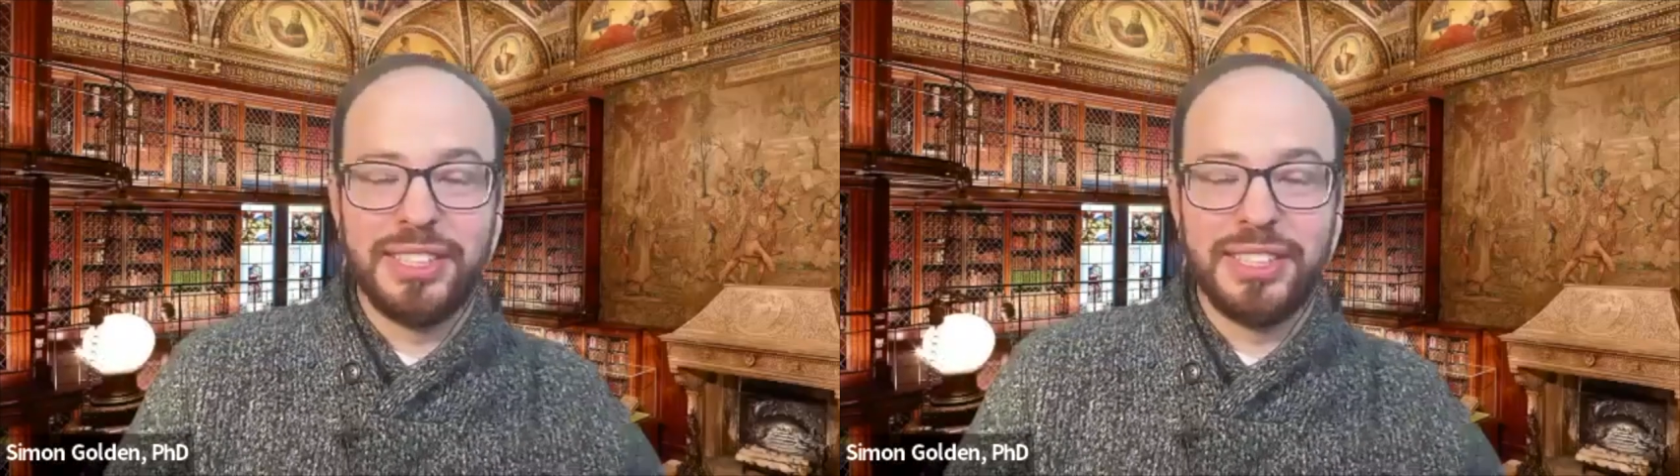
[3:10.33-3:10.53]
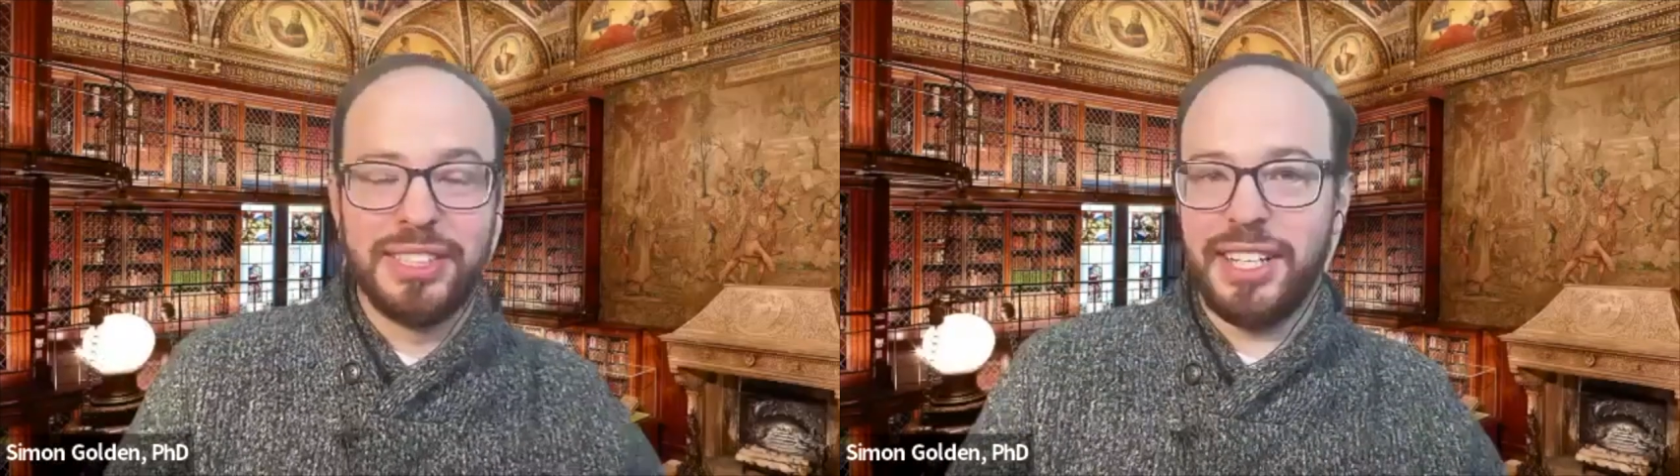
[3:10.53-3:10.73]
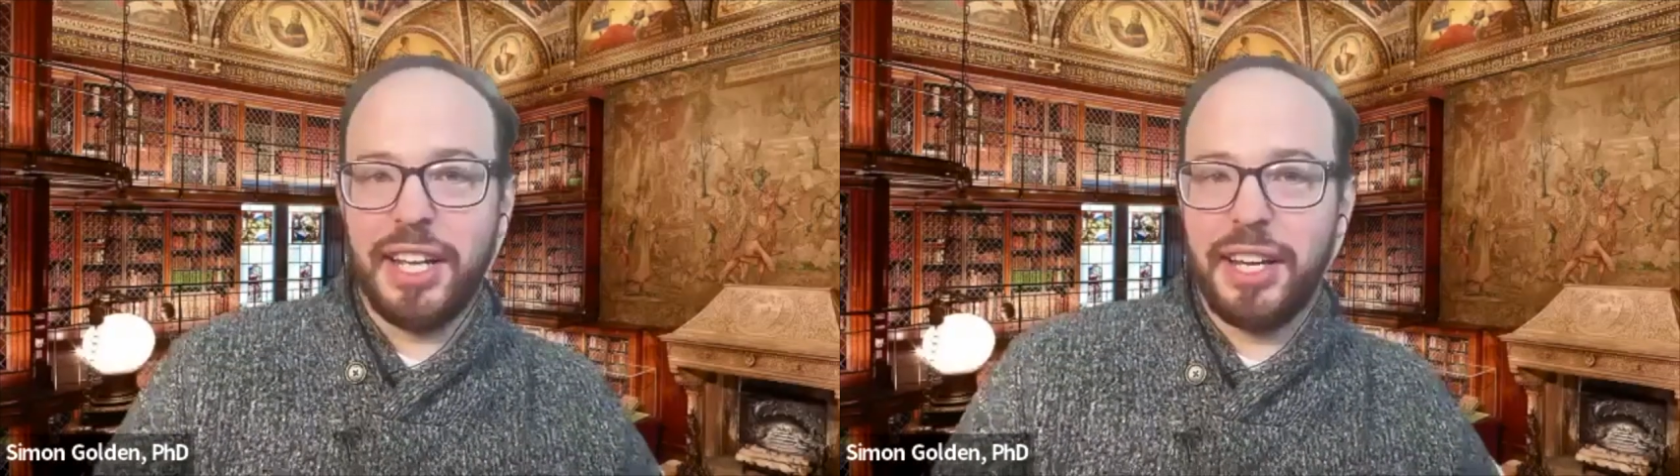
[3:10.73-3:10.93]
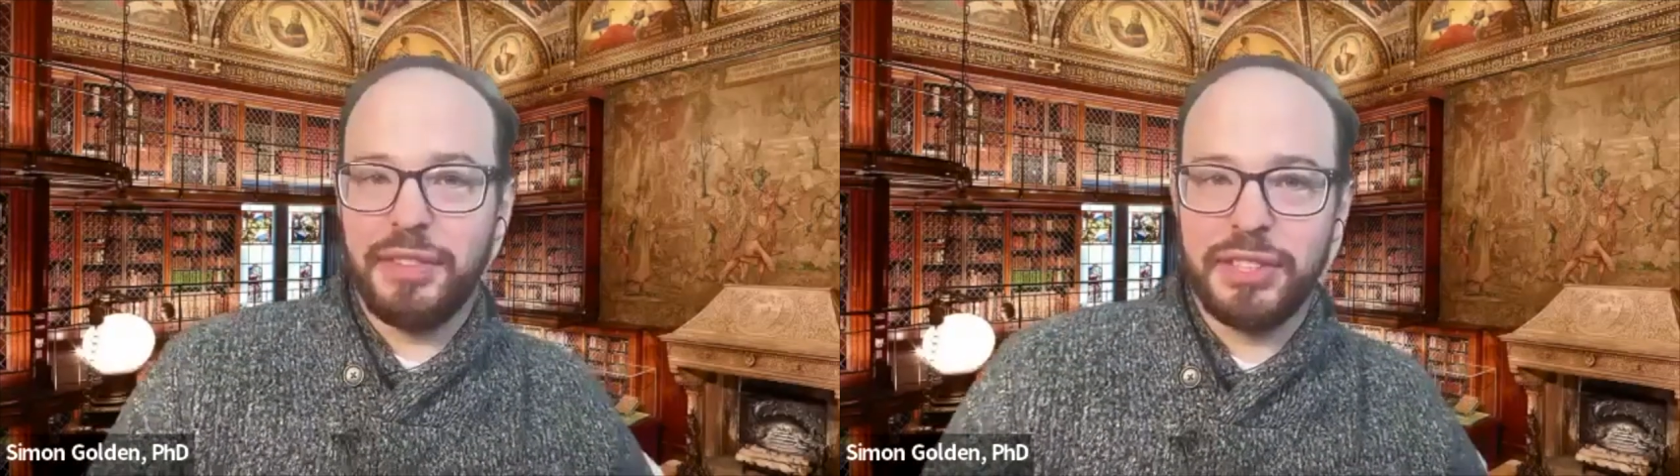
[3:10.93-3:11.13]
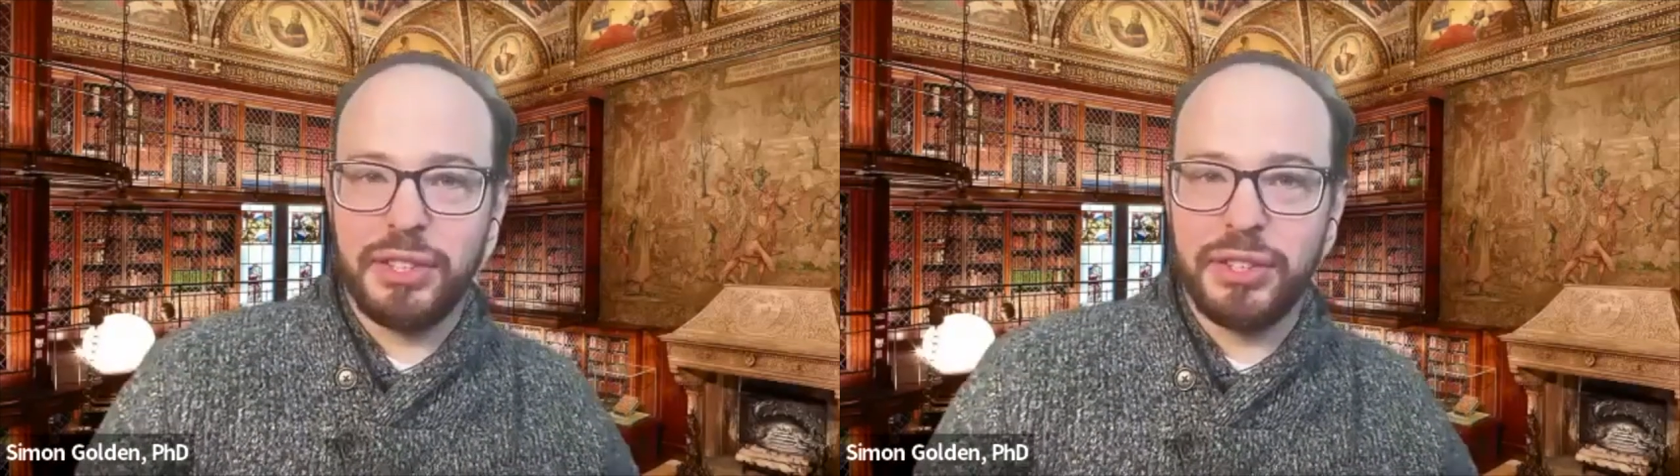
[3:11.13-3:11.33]
And I
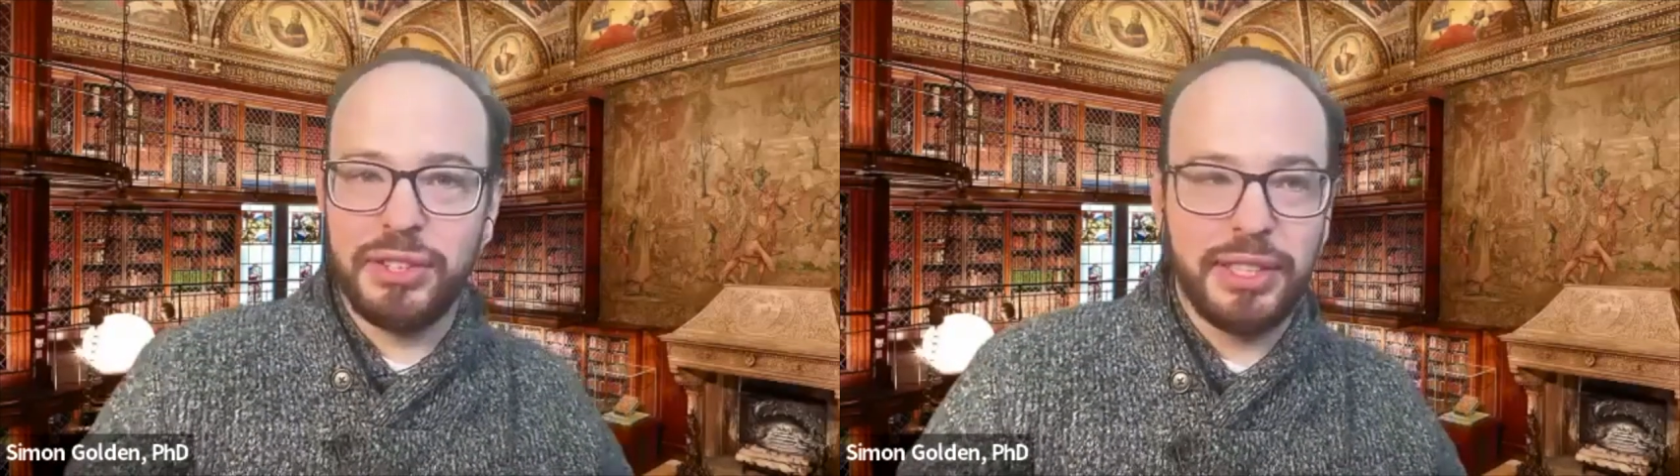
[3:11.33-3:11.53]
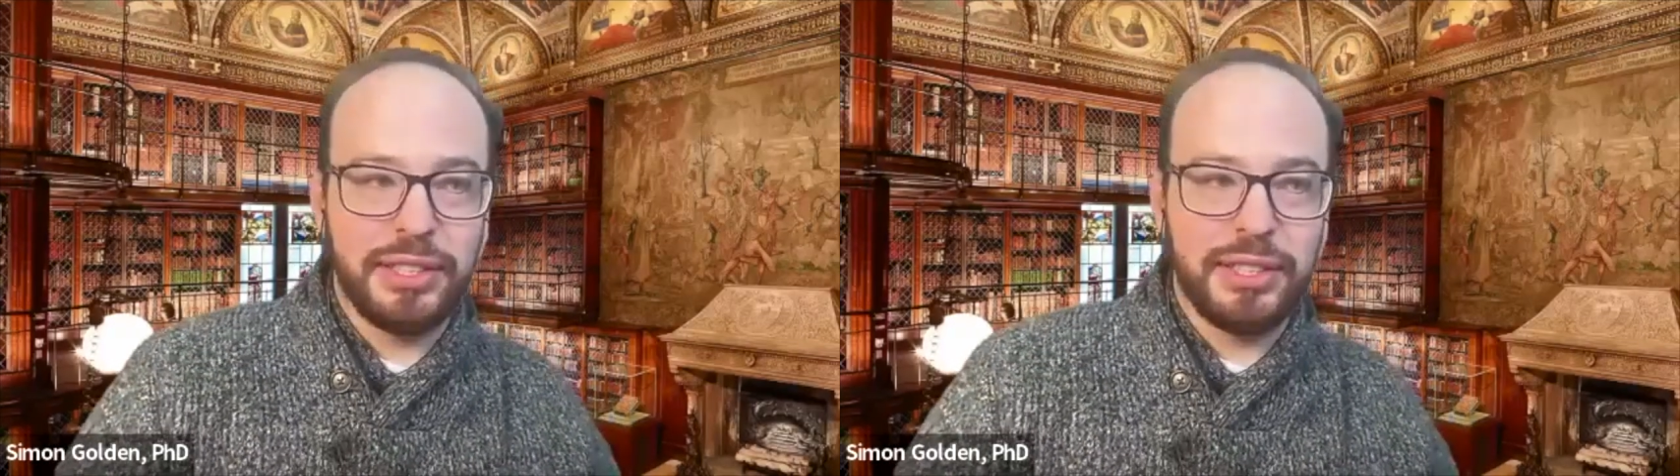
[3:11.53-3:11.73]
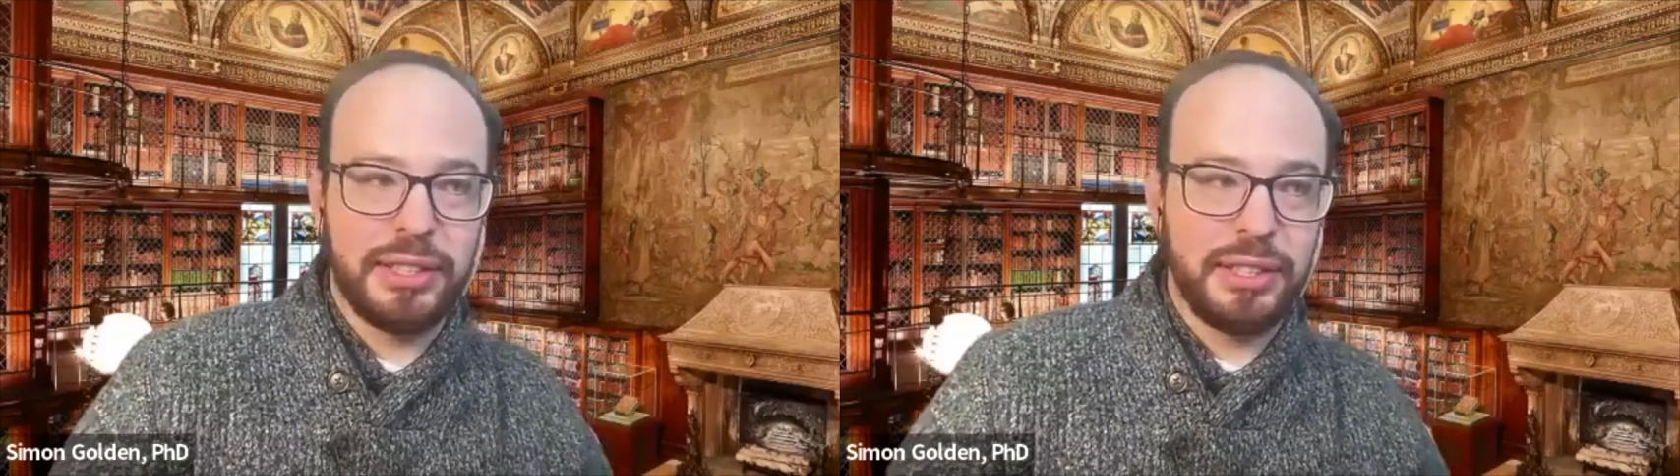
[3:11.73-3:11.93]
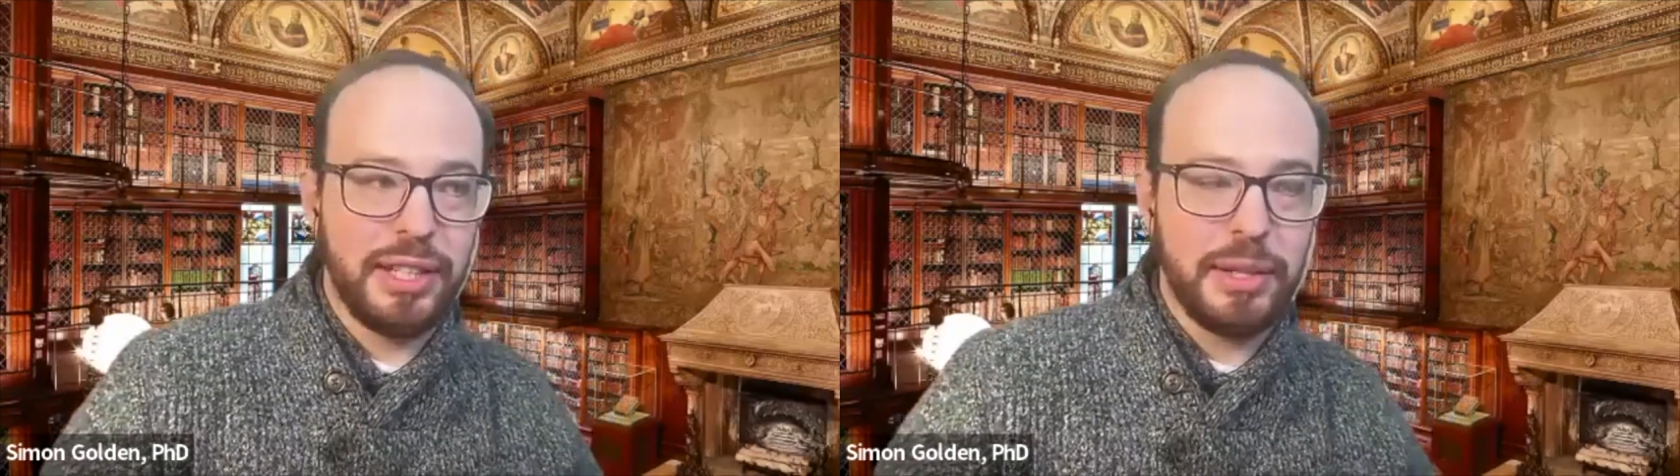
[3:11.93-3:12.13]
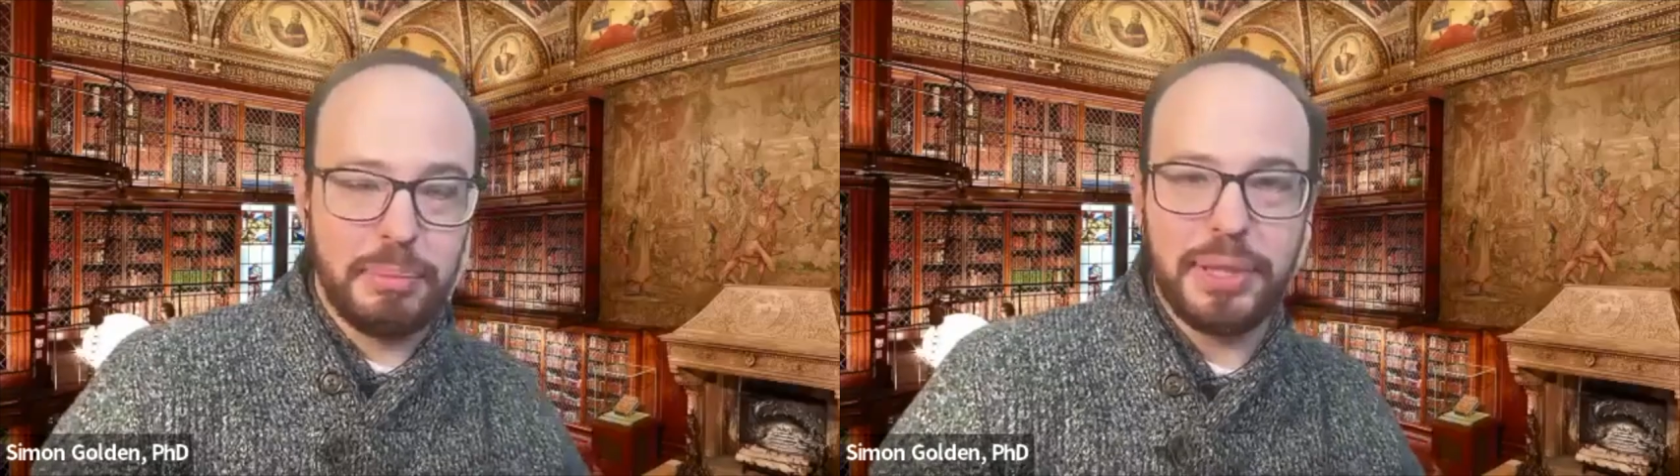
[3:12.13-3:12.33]
haven't told you this yet,